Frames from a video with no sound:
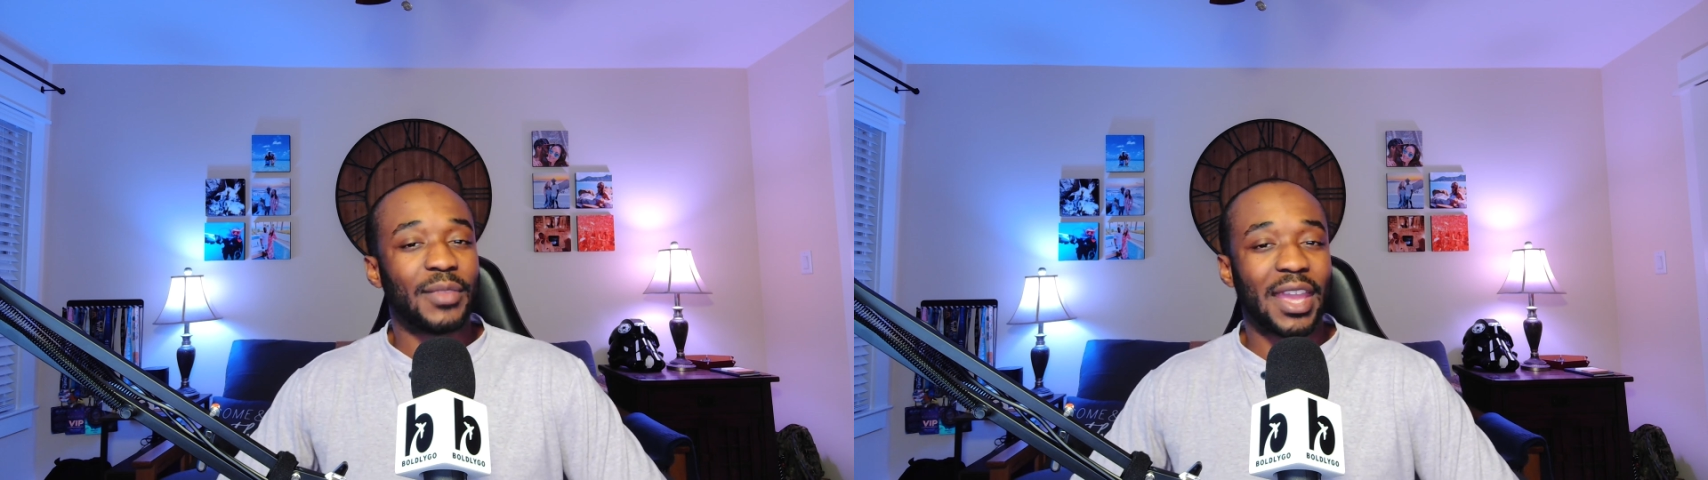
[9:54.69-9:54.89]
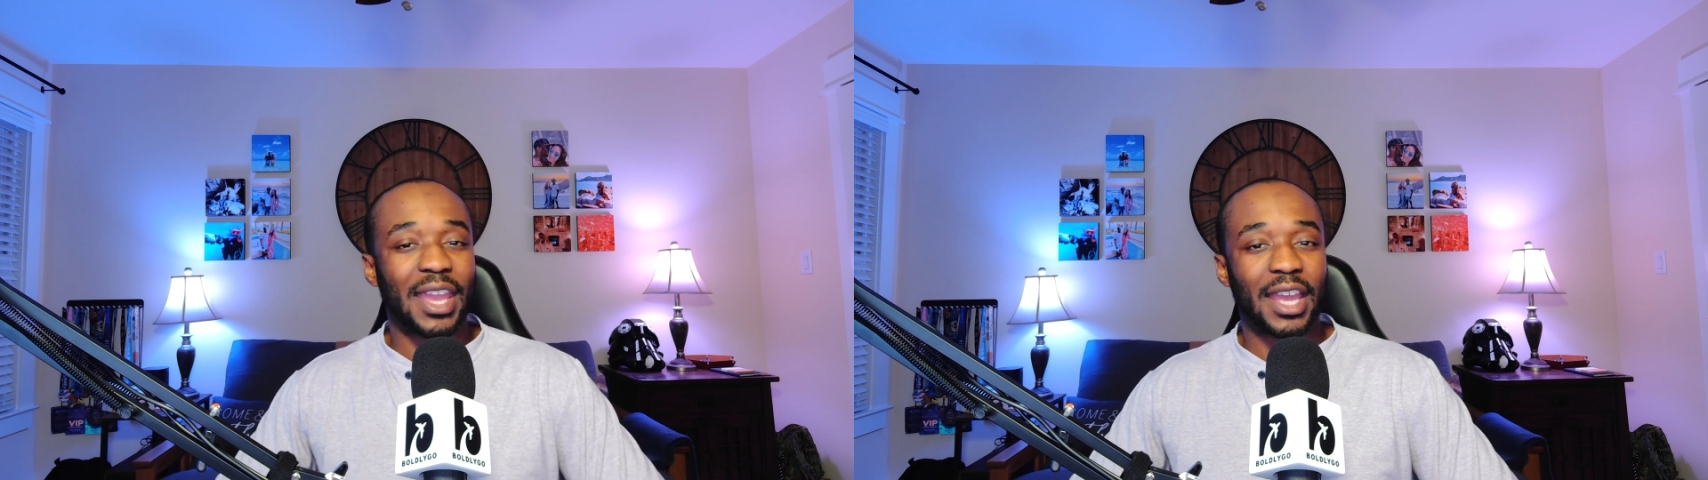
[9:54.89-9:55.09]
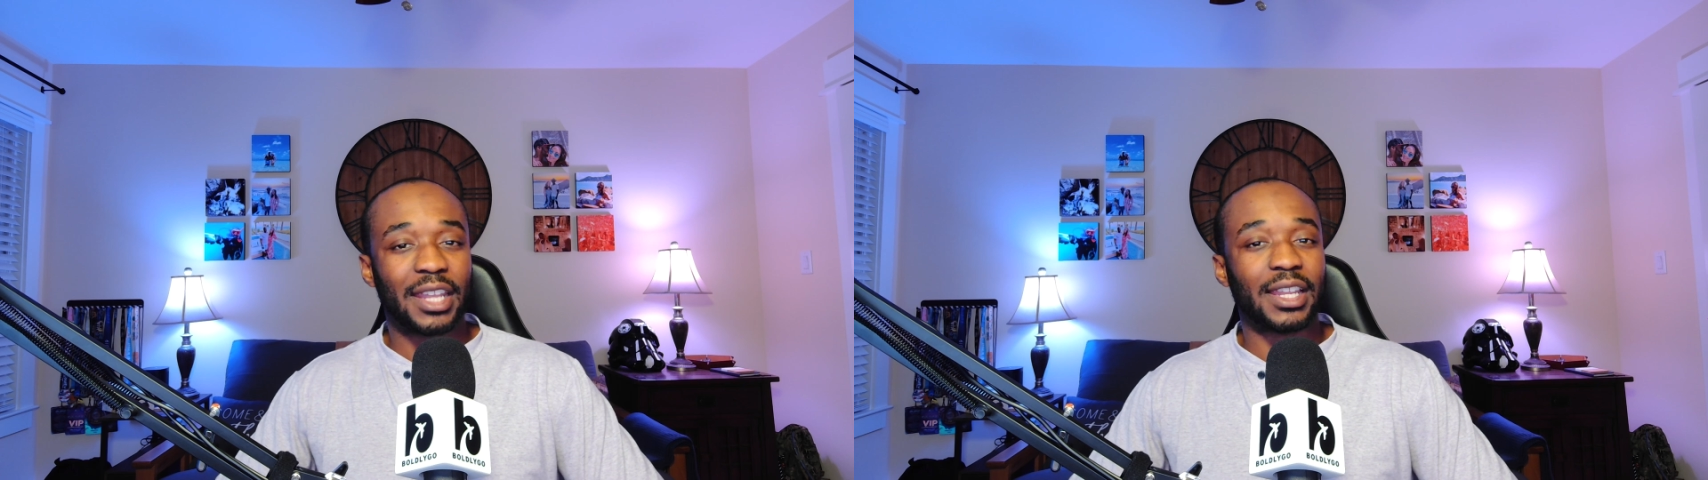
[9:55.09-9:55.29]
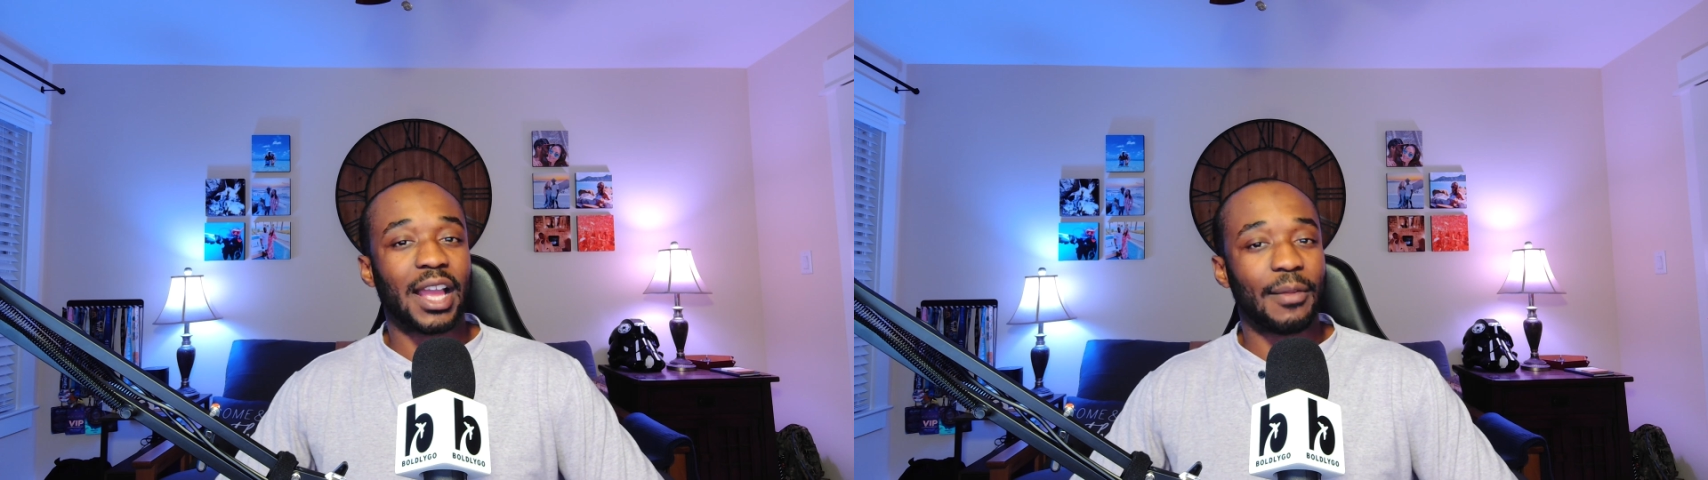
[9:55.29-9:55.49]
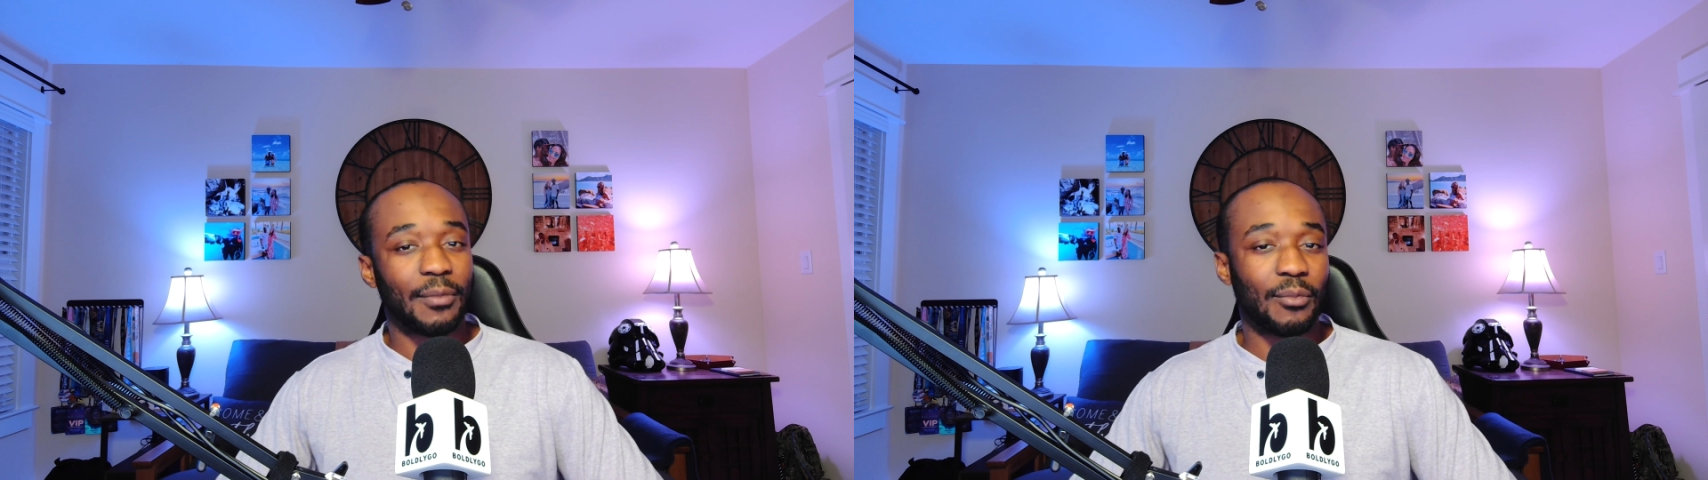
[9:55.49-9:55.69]
and
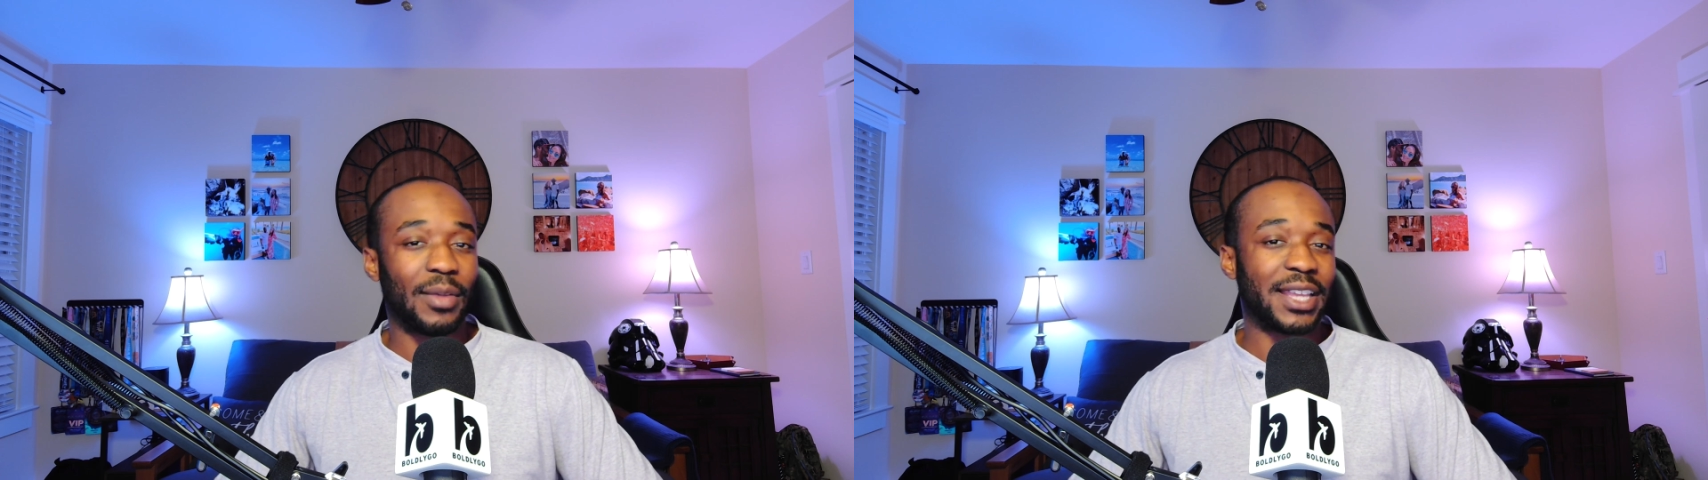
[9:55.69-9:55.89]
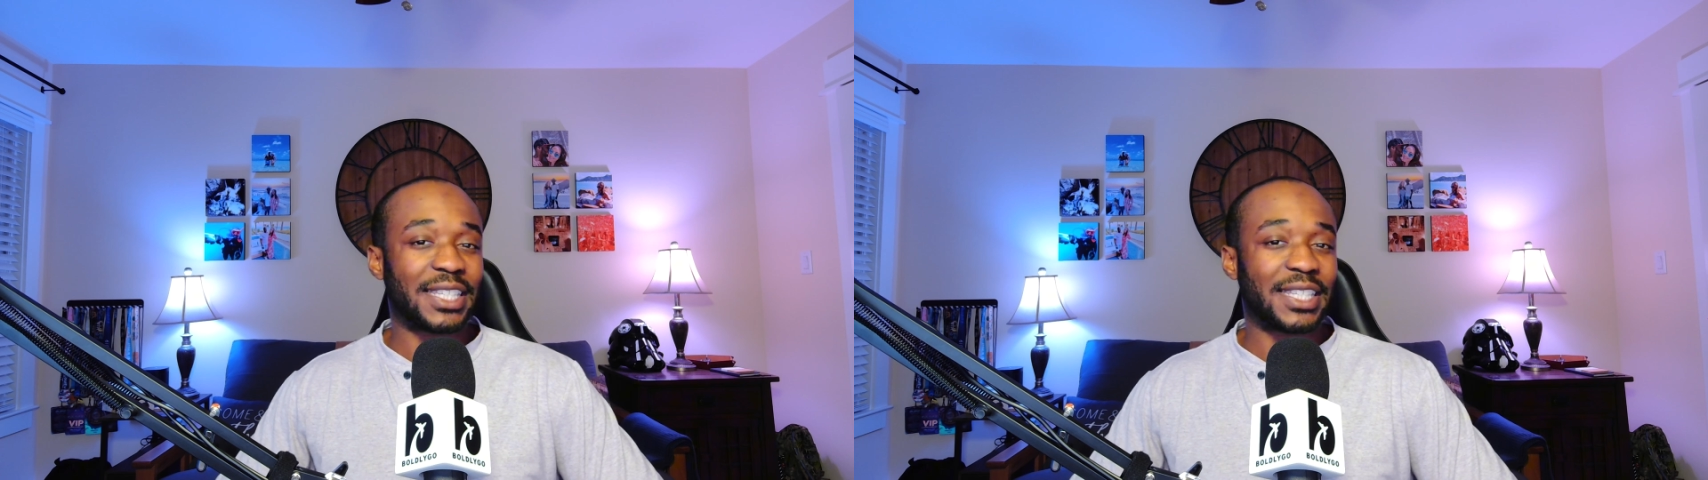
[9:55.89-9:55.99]
my